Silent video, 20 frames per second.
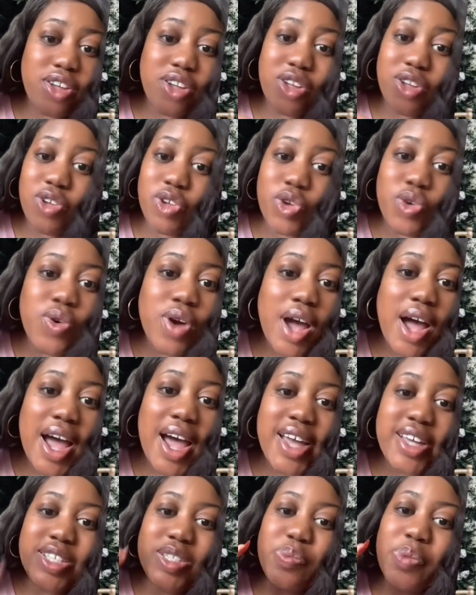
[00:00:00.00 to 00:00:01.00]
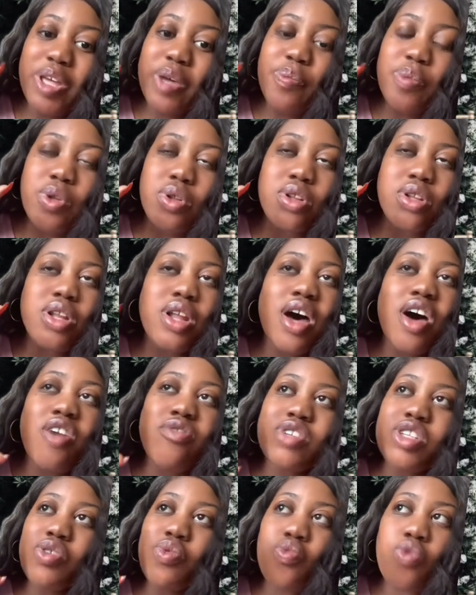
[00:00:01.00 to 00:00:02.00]
You guys, people
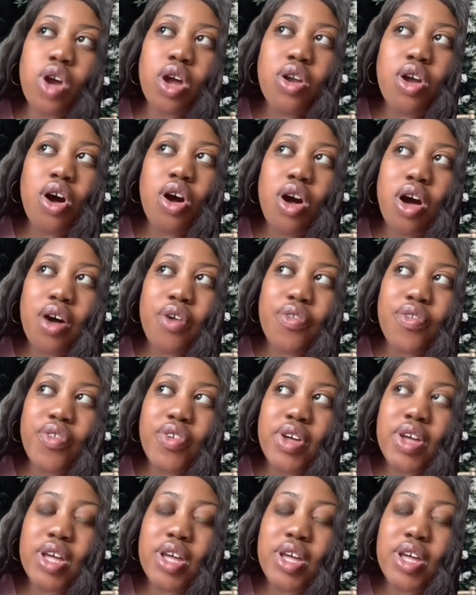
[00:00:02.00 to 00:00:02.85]
love to run off